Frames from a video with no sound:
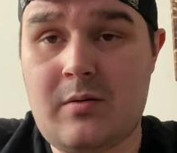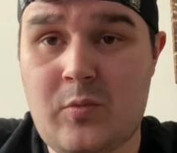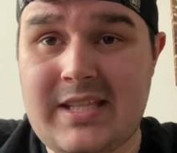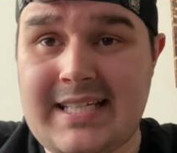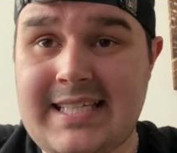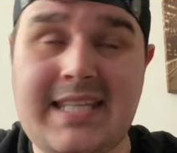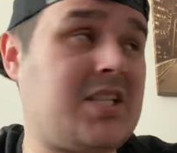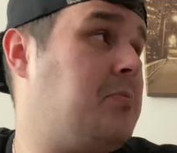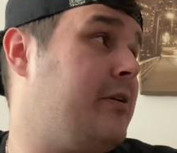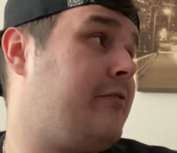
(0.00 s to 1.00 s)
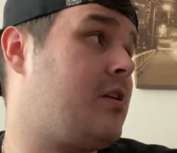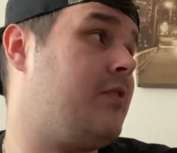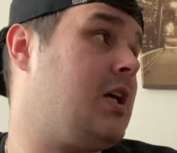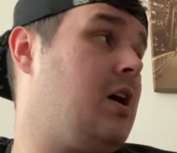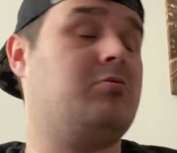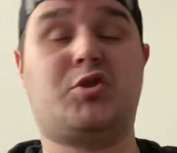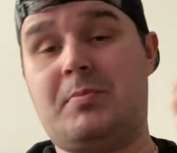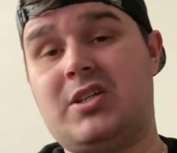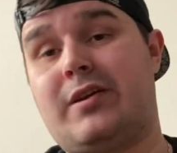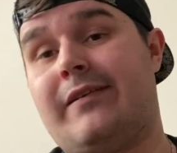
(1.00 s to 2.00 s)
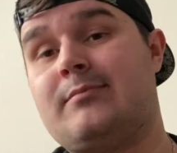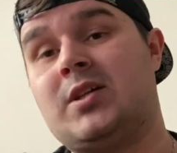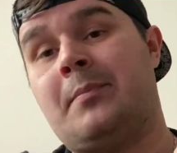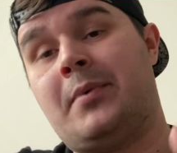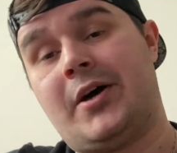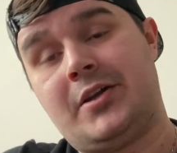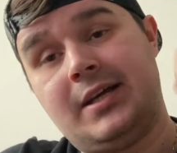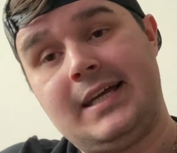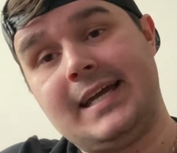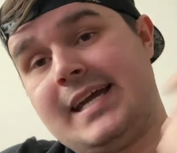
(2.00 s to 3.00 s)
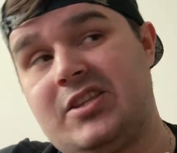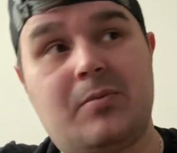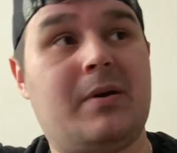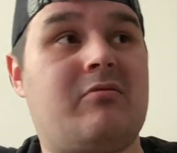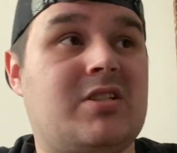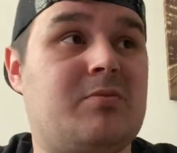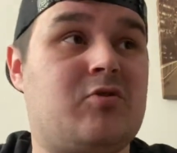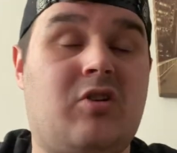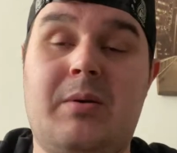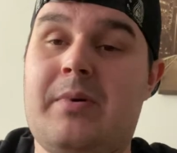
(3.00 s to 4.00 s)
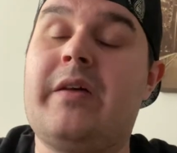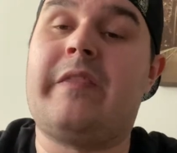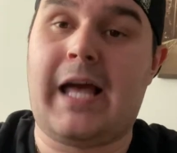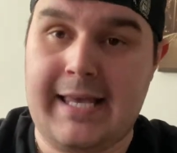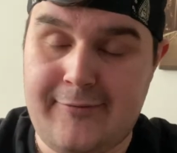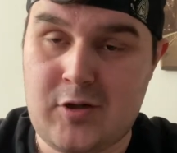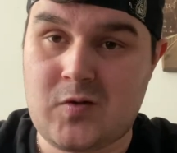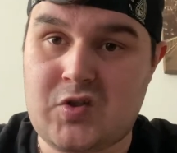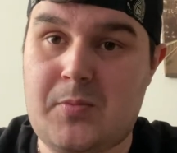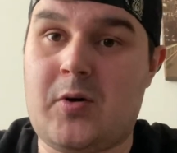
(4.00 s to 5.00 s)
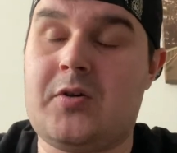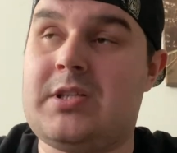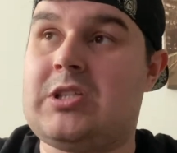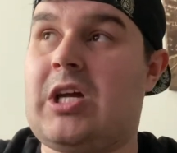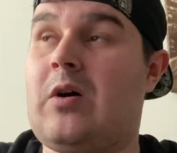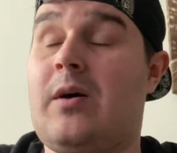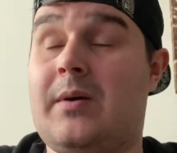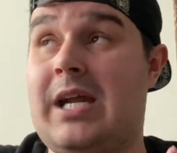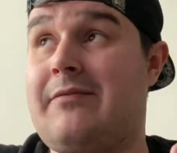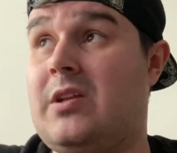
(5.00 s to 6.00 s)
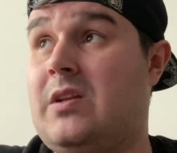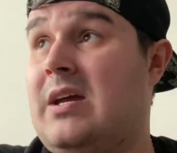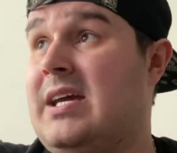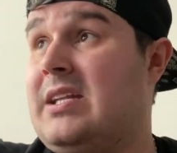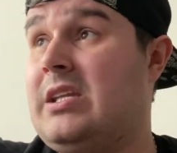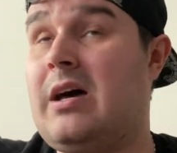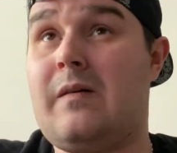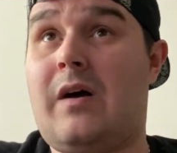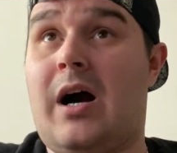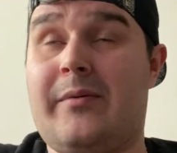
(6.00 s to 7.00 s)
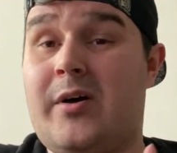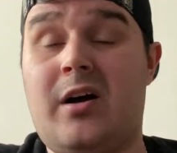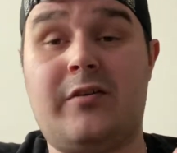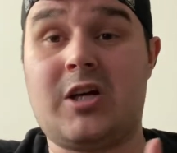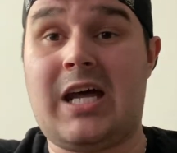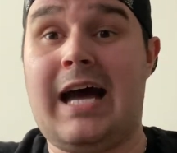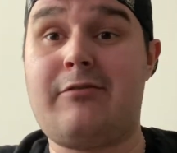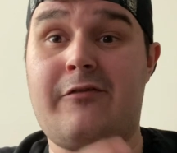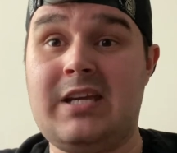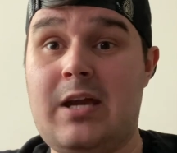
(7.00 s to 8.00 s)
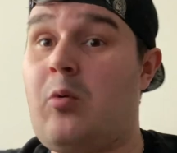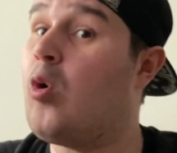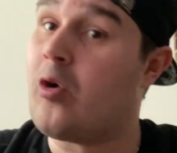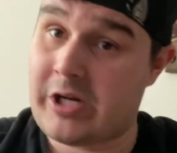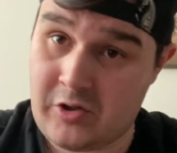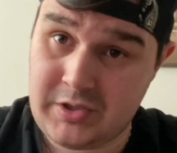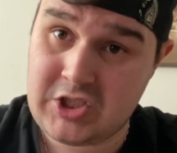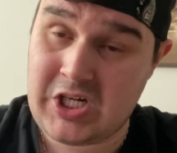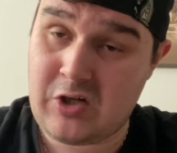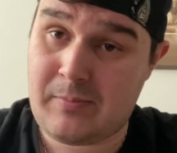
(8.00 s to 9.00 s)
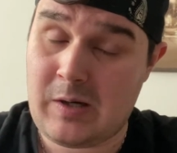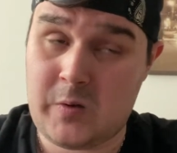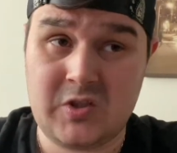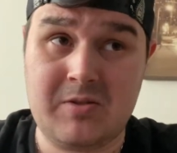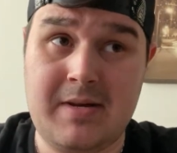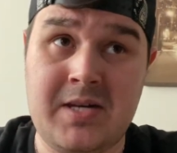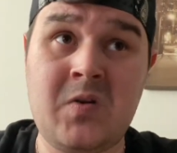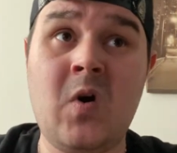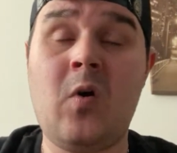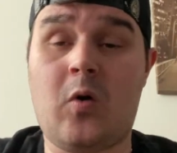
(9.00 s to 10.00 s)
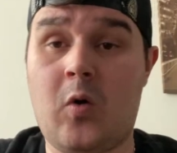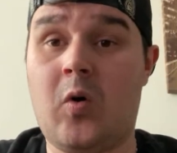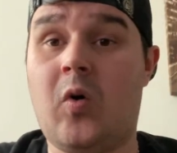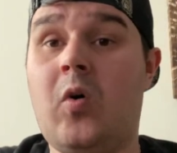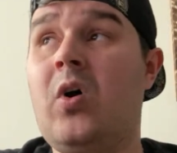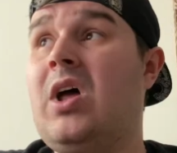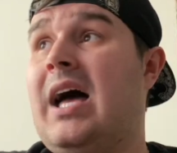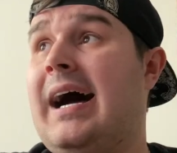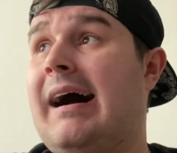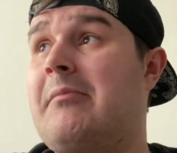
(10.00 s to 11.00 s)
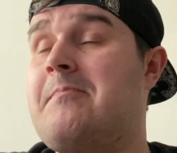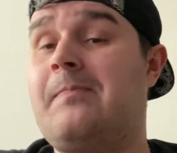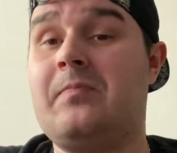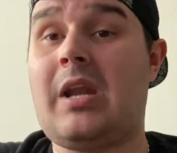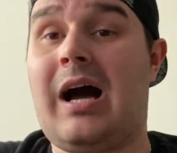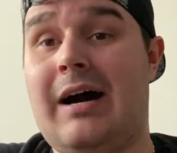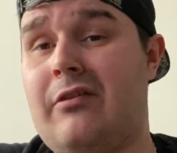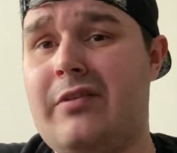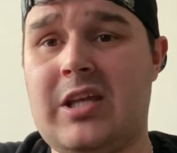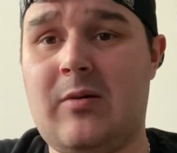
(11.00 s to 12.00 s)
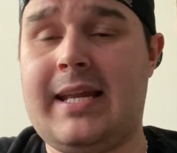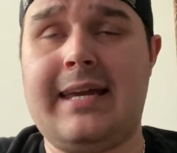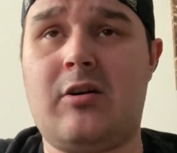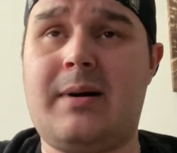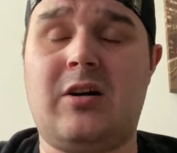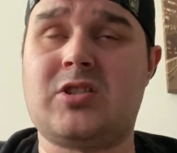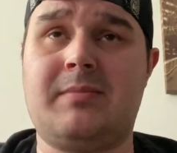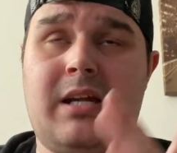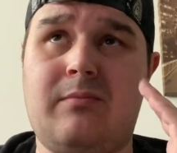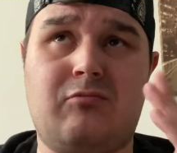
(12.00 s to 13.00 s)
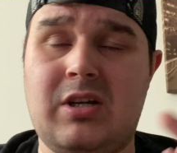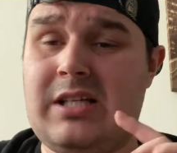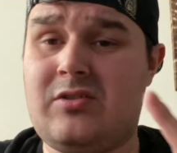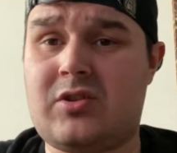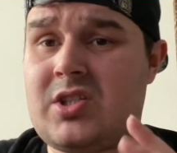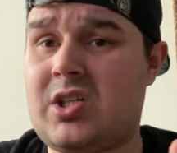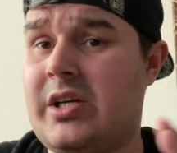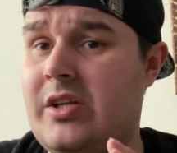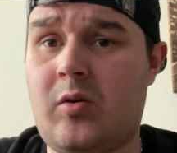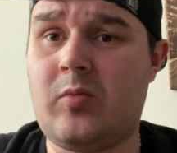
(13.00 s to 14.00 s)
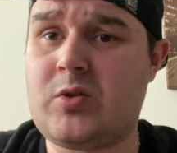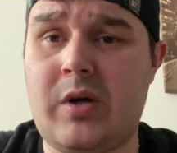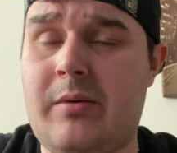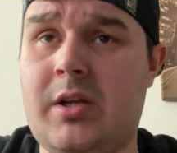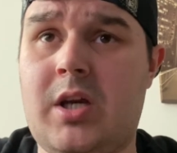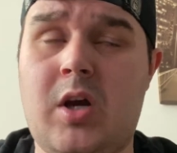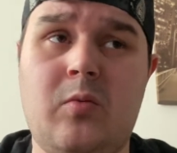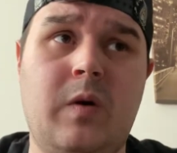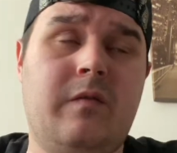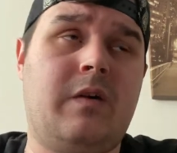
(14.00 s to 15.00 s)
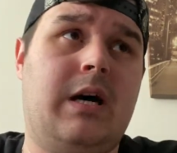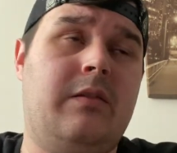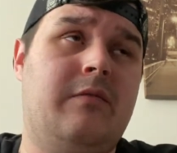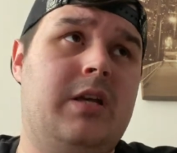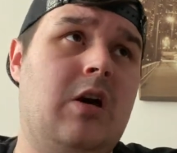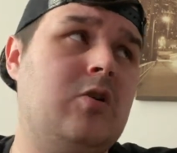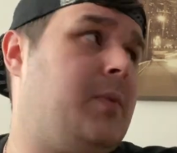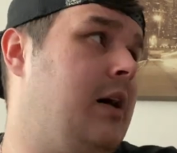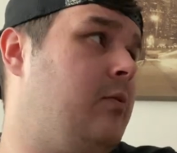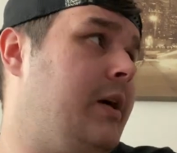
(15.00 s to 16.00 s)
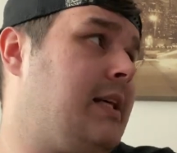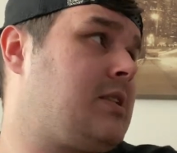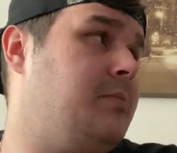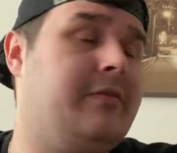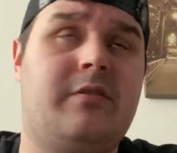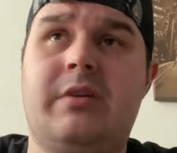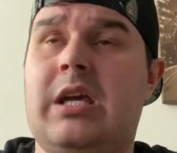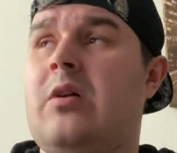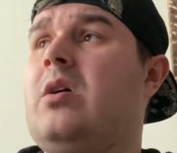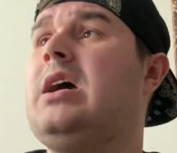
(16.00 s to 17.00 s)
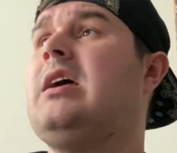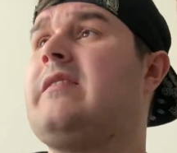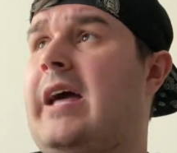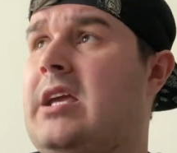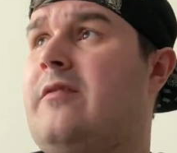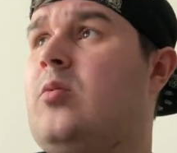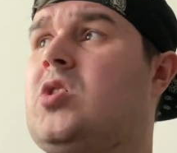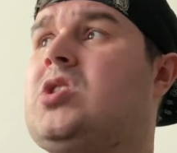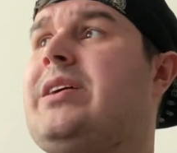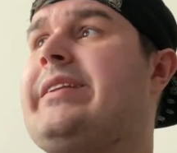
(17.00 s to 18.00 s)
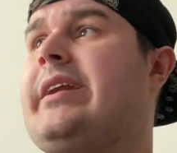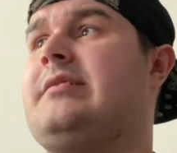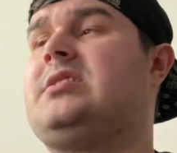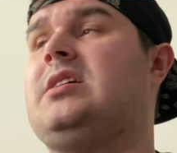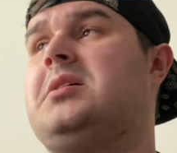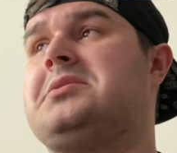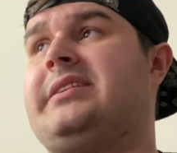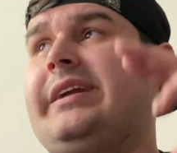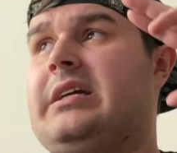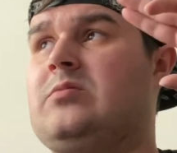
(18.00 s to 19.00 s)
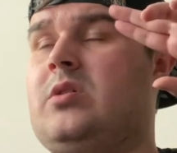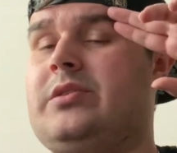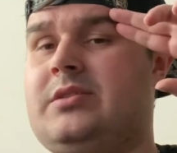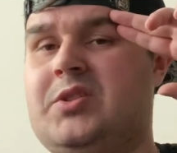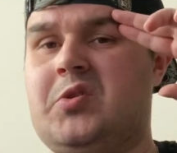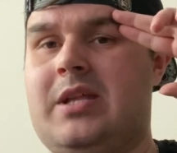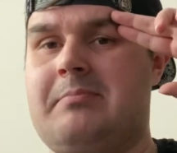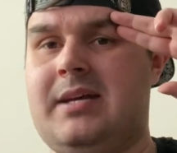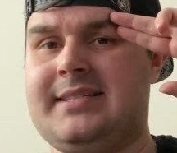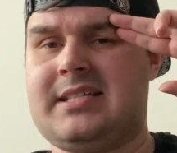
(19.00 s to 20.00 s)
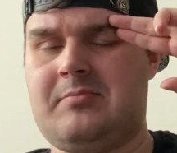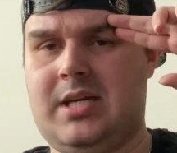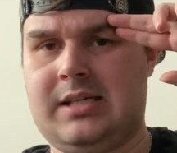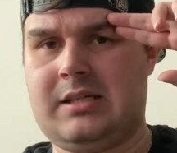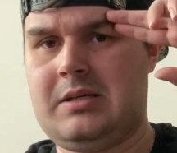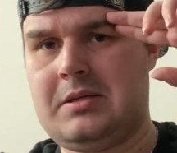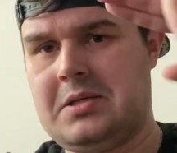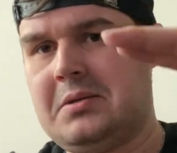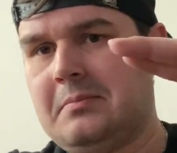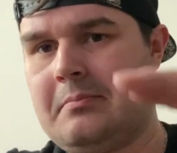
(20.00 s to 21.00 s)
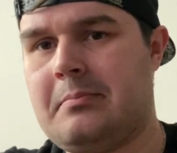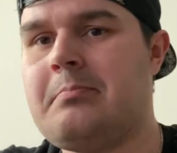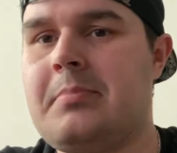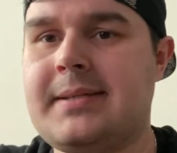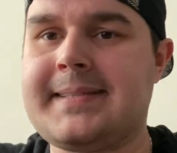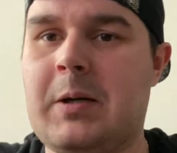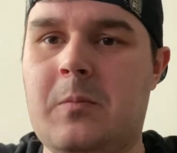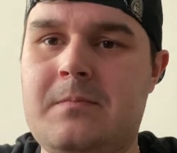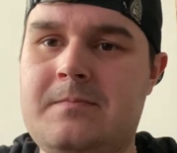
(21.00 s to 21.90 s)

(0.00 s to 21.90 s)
With that said, that's going to be it for the video. Smash the thumbs up button. Hit the big red subscribe button. Thank you for the support on the channel. I'm going to have I'm either going to have a video already on the channel about Osimhen, or I'll have a video later about Osimhen. I'm really not decided on which way I'm going to go with the videos. But either way, that's going to be it for the video. Thank you for watching, and I'll see you guys in the next one. Till then, mia sa mia. Peace out.